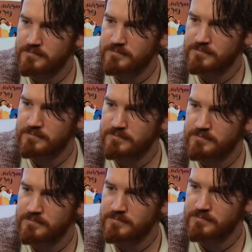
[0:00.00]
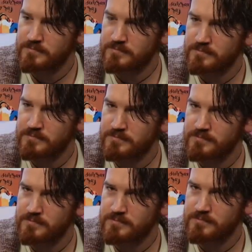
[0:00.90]

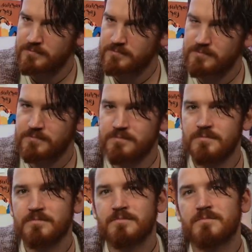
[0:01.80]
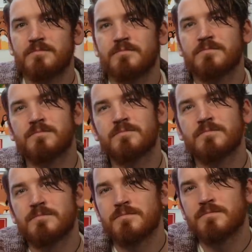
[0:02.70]

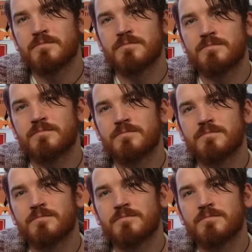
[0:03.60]
(silent)